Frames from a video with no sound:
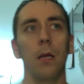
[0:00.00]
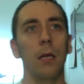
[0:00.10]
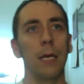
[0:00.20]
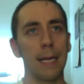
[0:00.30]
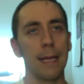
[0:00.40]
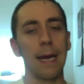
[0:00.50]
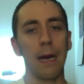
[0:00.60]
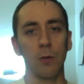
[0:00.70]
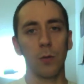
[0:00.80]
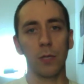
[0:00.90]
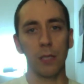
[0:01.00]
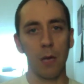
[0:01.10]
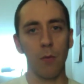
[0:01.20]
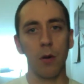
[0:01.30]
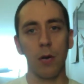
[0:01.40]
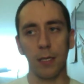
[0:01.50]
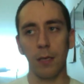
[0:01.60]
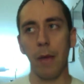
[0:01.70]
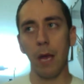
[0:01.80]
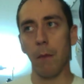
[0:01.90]
get that outsourced labor and to
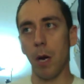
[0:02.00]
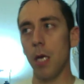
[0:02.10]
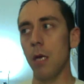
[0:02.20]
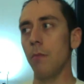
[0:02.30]
make money,